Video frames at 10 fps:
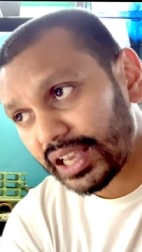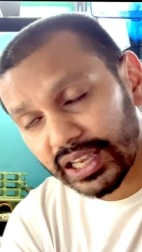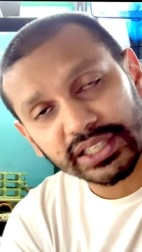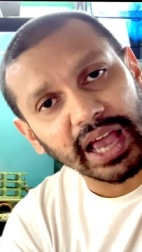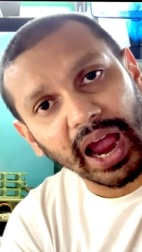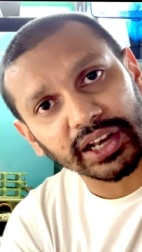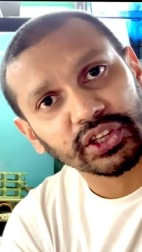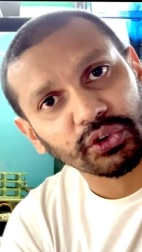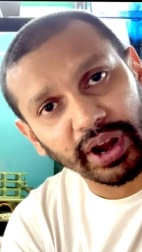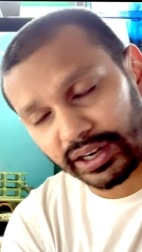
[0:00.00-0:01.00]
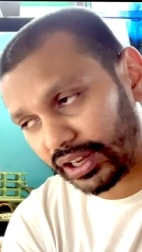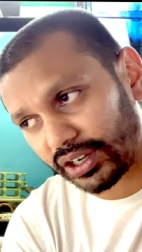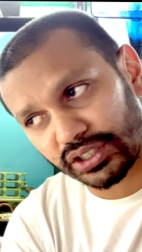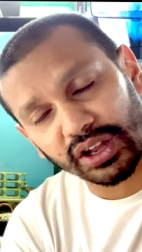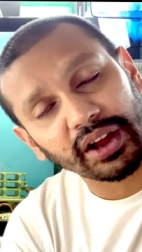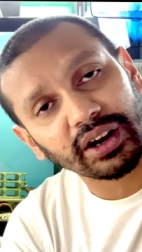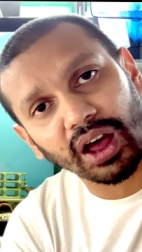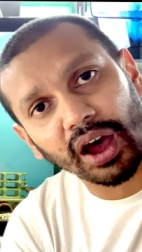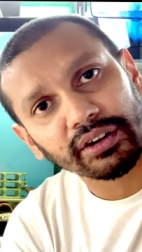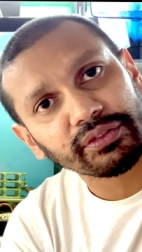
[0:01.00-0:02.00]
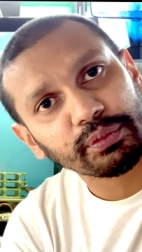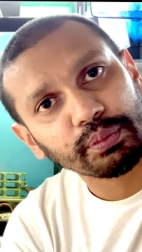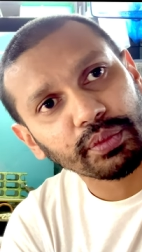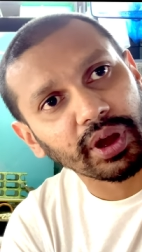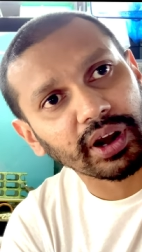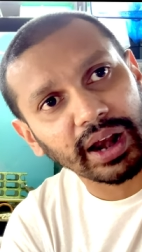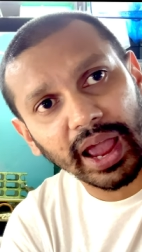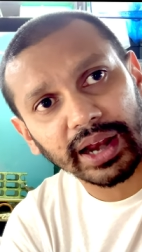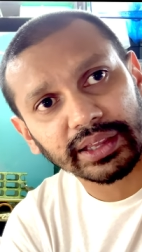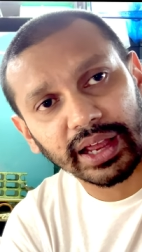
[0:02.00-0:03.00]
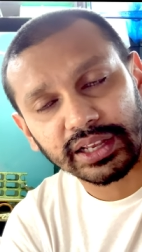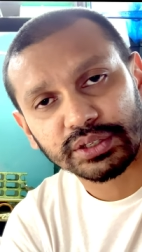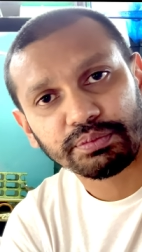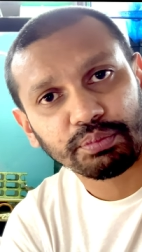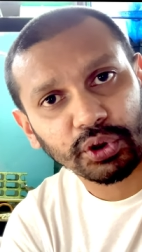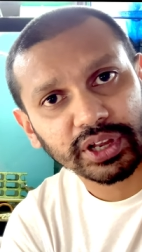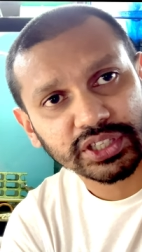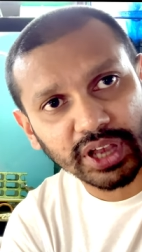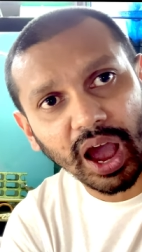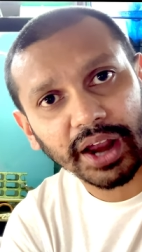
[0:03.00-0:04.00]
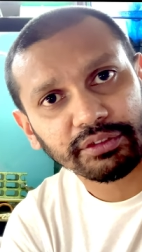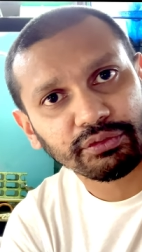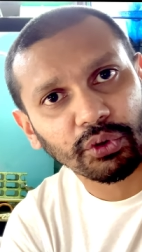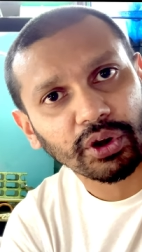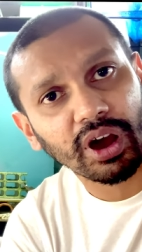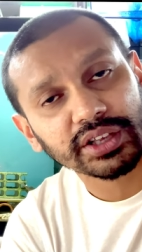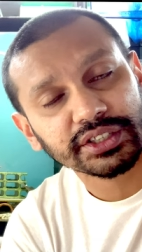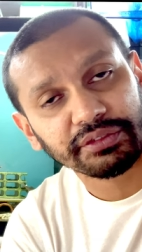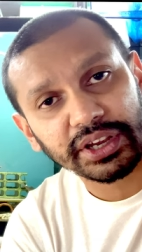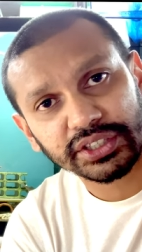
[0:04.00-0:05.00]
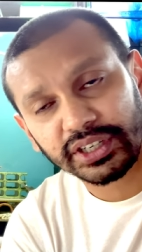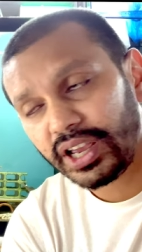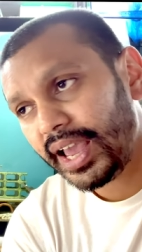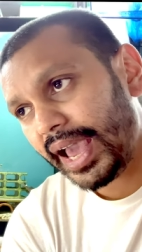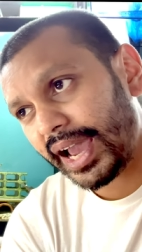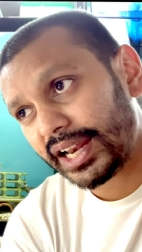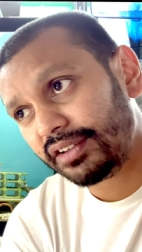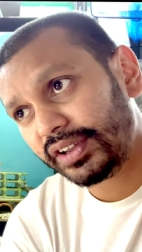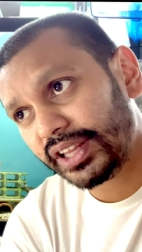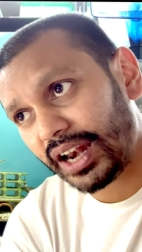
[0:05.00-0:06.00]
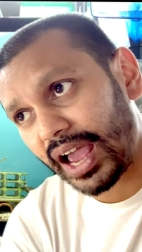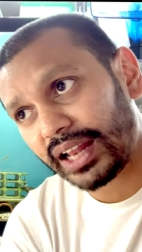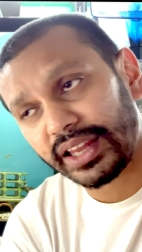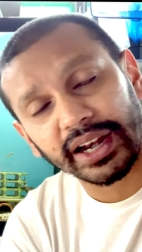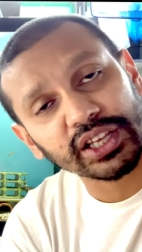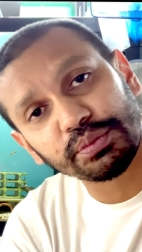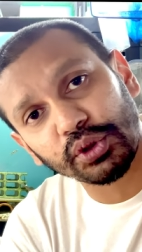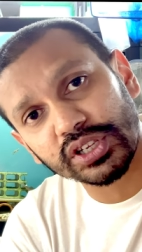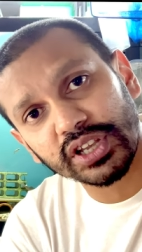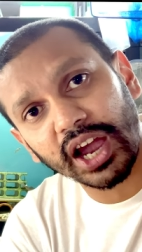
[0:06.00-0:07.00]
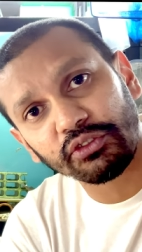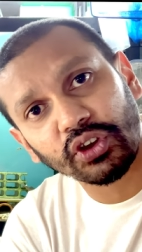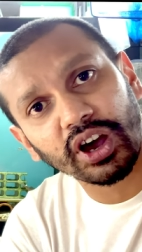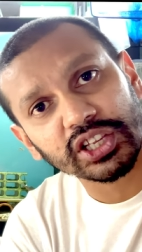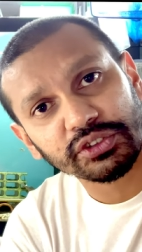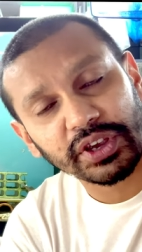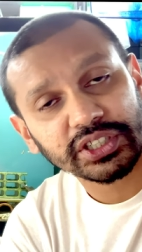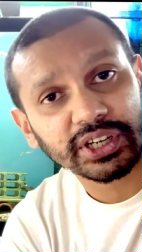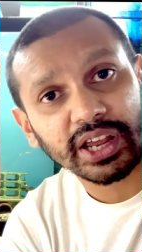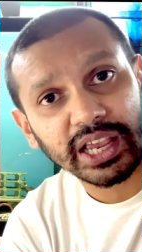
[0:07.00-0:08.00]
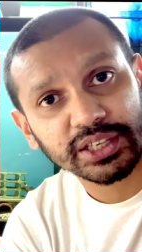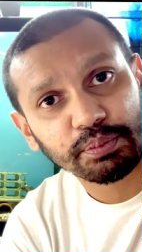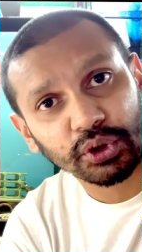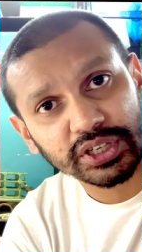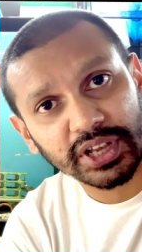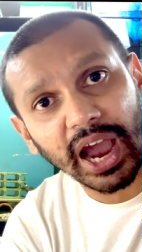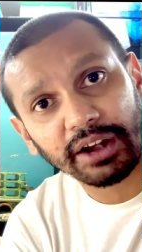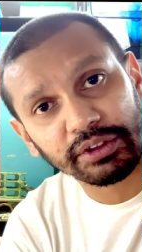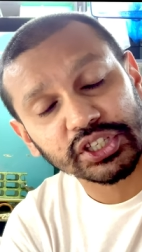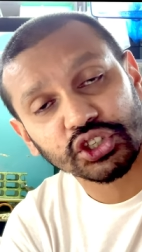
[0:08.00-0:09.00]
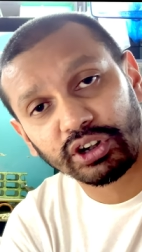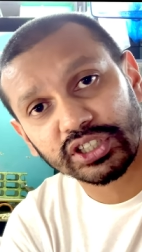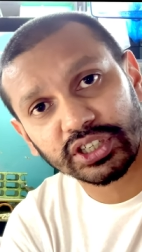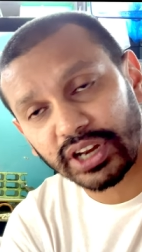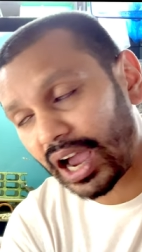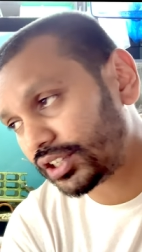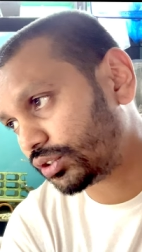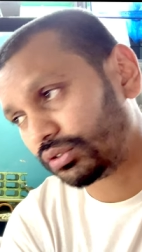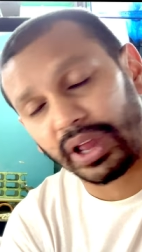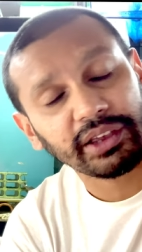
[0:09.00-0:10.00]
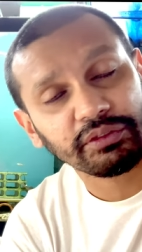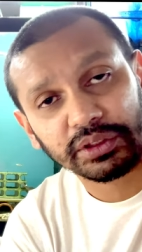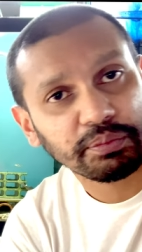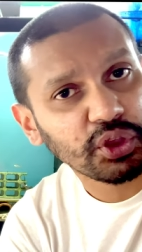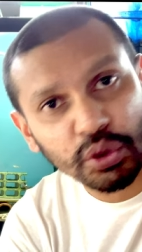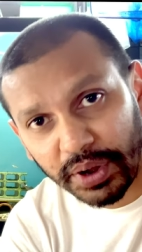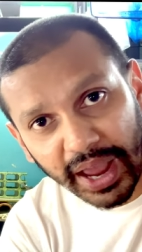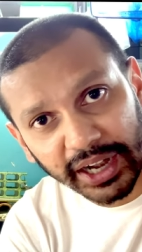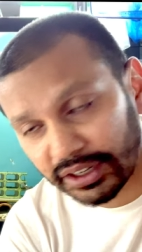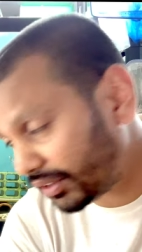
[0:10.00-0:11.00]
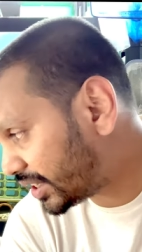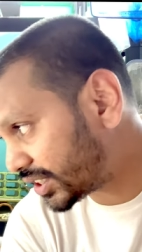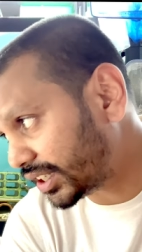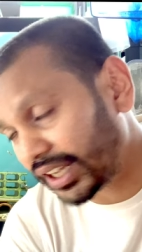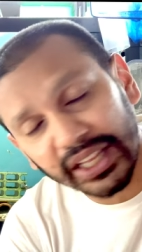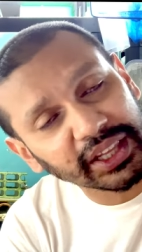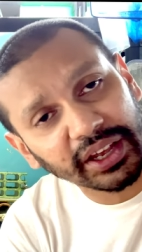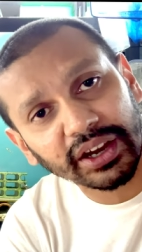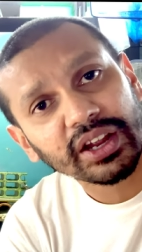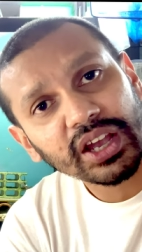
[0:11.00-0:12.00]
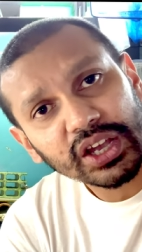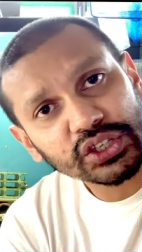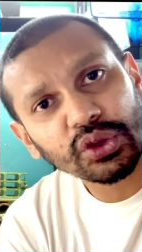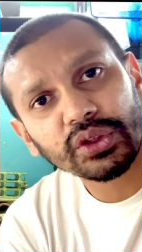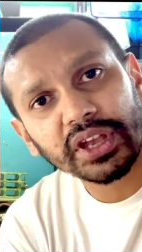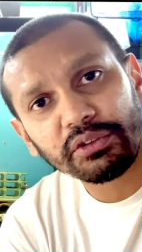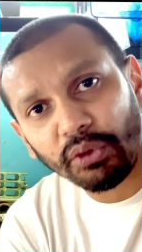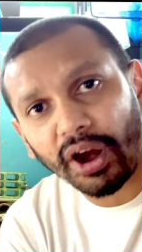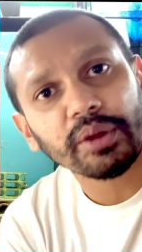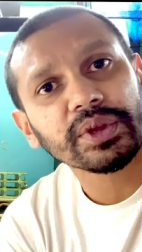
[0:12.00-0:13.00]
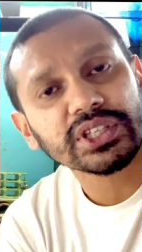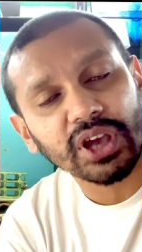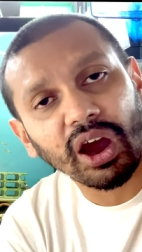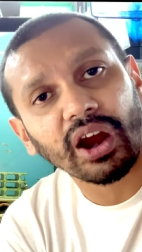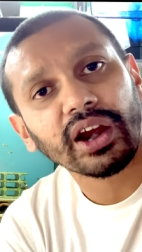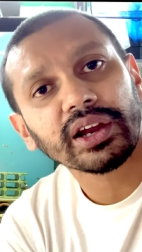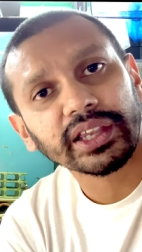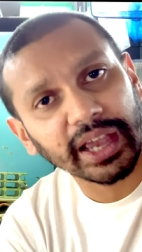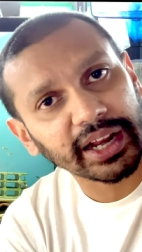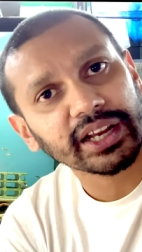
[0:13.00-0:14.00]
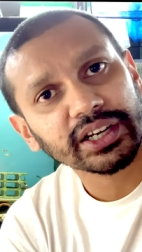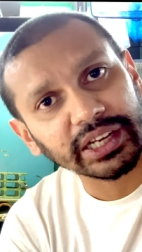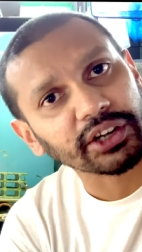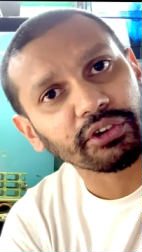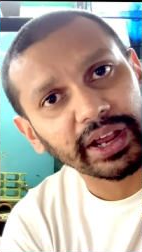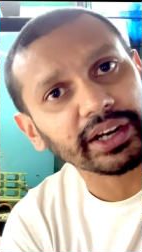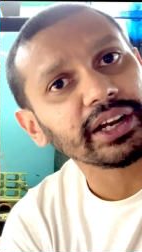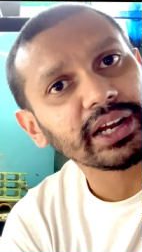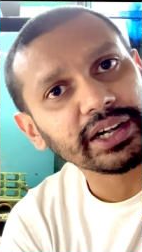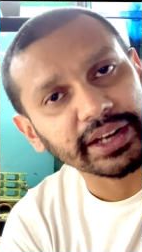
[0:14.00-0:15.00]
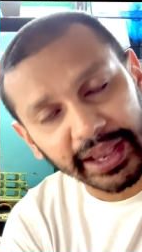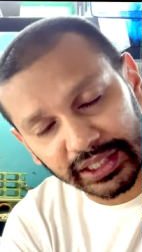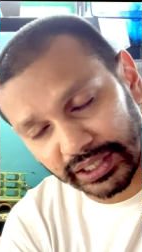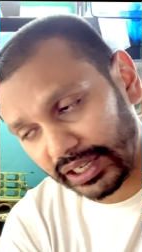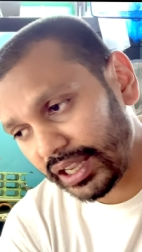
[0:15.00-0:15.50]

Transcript: is at threat. There is not a lot of uh, land that is put aside for conservation, and even the land that is put aside for conservation is put aside with strings attached, like with human activity still in there. So the environments are getting degraded daily.